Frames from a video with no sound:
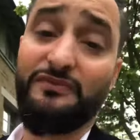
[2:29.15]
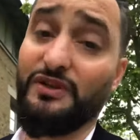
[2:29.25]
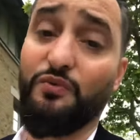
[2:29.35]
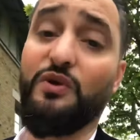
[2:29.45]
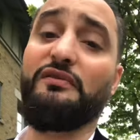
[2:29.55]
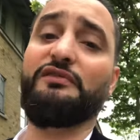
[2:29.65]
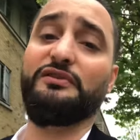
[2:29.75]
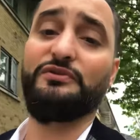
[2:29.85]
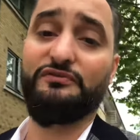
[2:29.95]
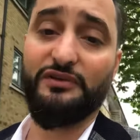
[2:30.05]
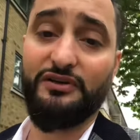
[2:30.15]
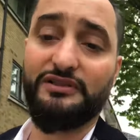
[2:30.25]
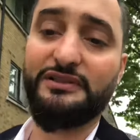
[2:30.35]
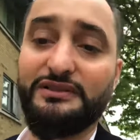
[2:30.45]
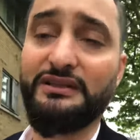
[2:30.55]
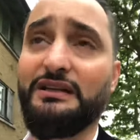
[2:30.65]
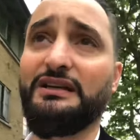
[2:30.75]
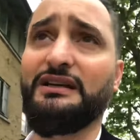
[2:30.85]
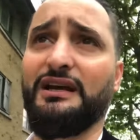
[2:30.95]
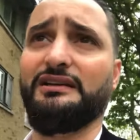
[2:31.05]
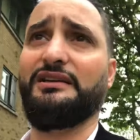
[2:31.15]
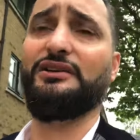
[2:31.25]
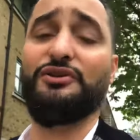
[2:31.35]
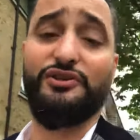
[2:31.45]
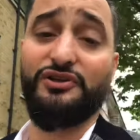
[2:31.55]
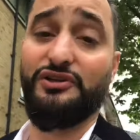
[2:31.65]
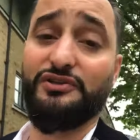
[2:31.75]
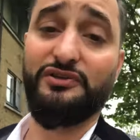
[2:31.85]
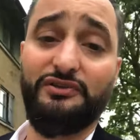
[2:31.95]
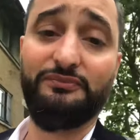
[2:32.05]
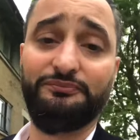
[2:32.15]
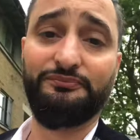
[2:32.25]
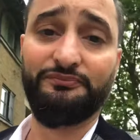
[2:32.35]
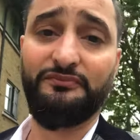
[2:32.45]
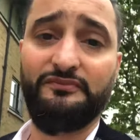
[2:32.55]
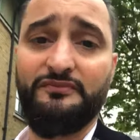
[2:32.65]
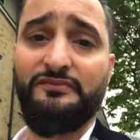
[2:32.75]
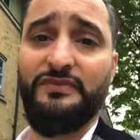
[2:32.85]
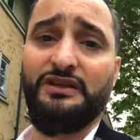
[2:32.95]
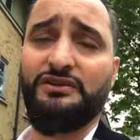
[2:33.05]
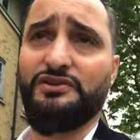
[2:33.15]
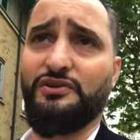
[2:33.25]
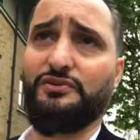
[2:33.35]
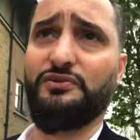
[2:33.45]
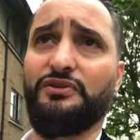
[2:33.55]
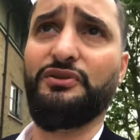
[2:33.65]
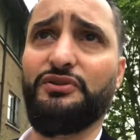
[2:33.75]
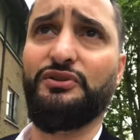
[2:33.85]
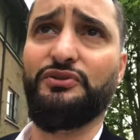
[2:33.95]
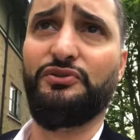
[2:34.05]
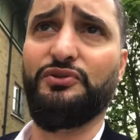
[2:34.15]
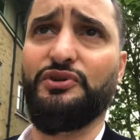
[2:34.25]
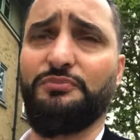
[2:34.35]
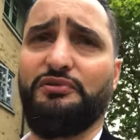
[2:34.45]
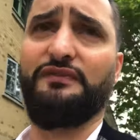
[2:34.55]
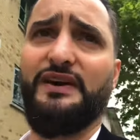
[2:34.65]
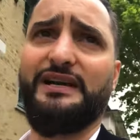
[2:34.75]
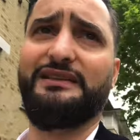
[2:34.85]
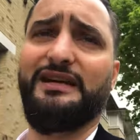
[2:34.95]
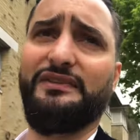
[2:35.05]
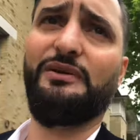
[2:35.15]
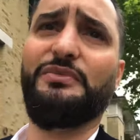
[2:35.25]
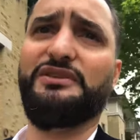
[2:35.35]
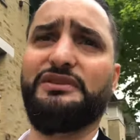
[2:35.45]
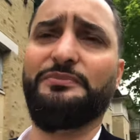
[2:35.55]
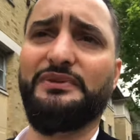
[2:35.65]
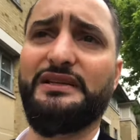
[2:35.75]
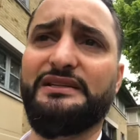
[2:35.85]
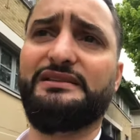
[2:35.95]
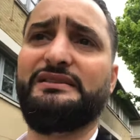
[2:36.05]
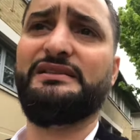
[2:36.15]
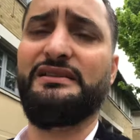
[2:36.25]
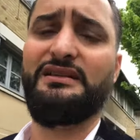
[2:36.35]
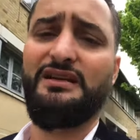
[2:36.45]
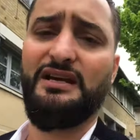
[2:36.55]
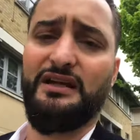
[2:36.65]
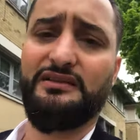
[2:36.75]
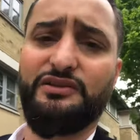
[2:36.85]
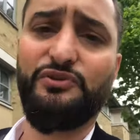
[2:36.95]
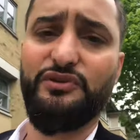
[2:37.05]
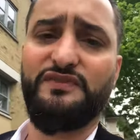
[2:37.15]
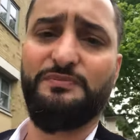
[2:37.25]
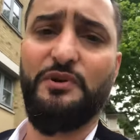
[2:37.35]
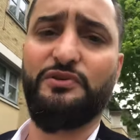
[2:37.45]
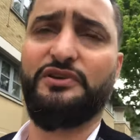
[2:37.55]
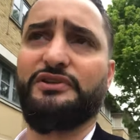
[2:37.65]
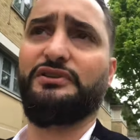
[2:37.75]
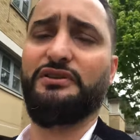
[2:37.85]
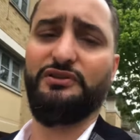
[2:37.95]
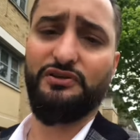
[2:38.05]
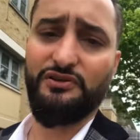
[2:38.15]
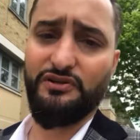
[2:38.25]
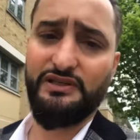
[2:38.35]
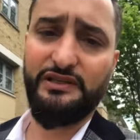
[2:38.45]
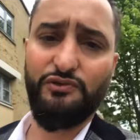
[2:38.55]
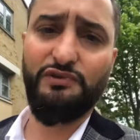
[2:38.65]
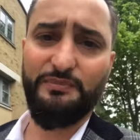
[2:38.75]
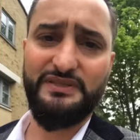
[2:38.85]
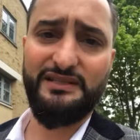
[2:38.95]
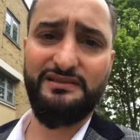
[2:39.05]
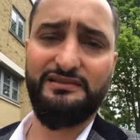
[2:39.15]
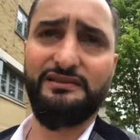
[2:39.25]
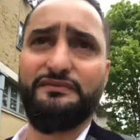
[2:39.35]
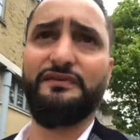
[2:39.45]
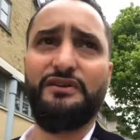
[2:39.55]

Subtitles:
whatever it was regarding, and he got charged. So do not provide that number to the police until you've spoken to your legal representative.